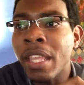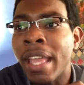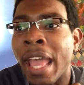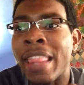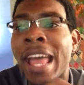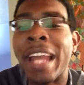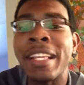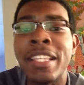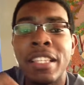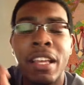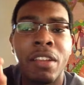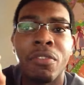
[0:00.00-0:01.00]
And that
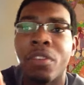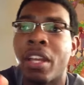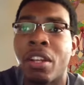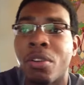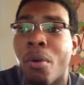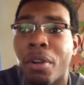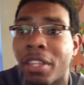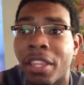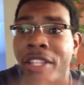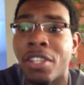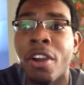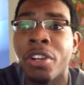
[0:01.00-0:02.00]
is, and according to
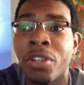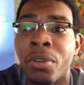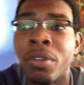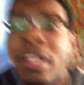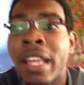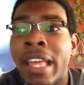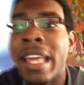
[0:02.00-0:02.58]
this article,